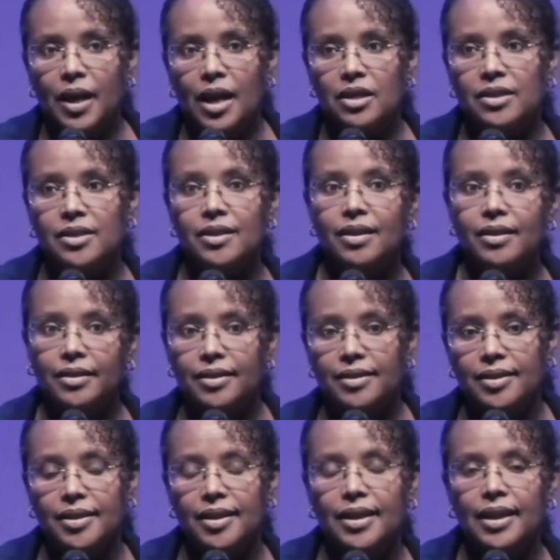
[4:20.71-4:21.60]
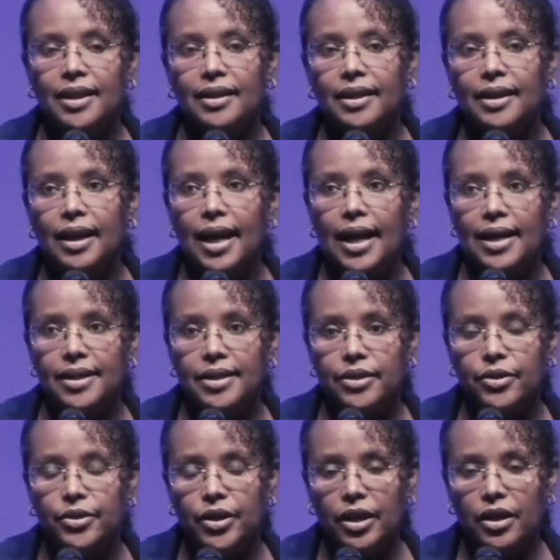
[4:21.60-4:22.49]
I sought to study the land
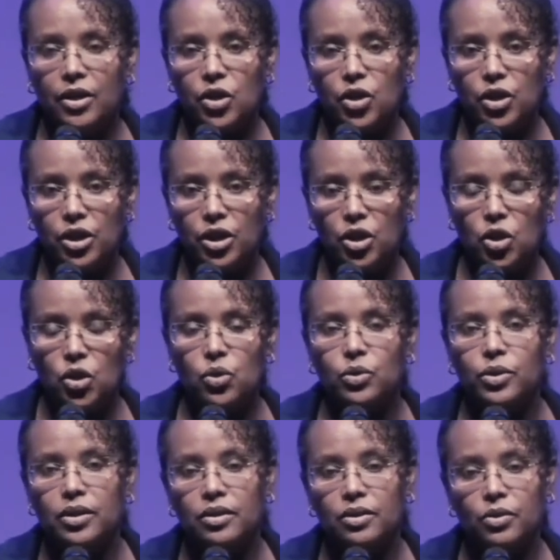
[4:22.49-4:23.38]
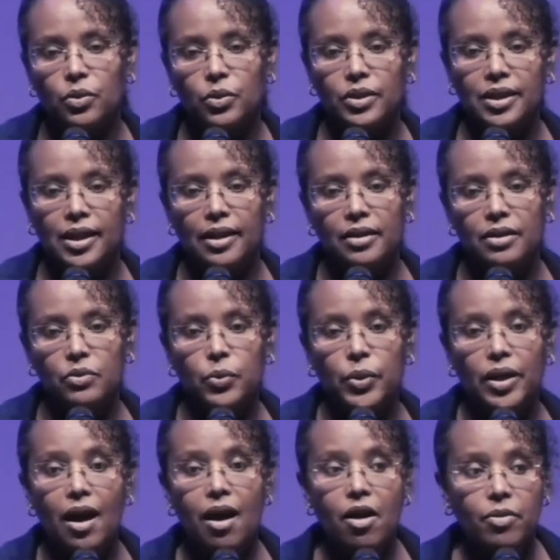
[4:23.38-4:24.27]
degradation issues associated
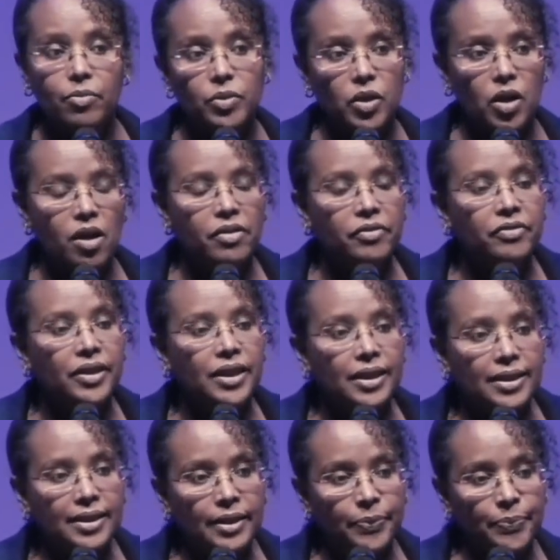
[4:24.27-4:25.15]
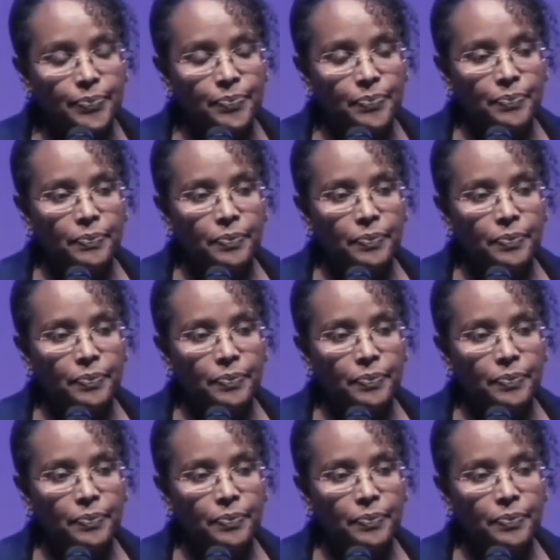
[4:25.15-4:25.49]
with armed conflicts.